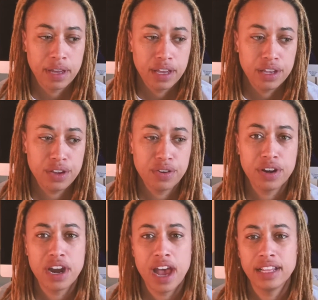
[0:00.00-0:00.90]
you're
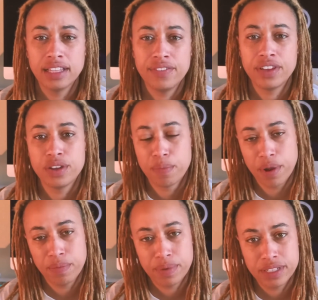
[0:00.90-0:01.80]
not living your
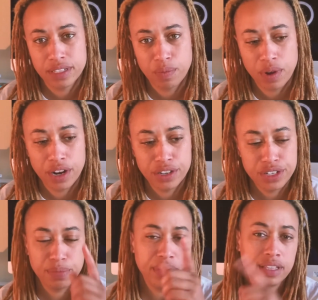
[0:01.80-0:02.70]
purpose somewhere. You
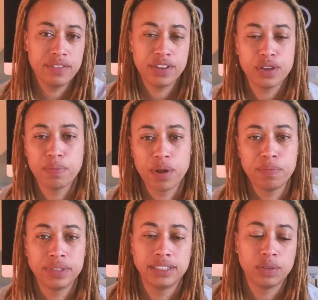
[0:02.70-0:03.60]
should be living your
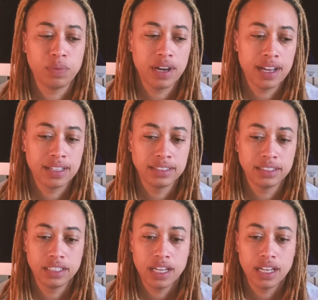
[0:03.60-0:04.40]
purpose somewhere else.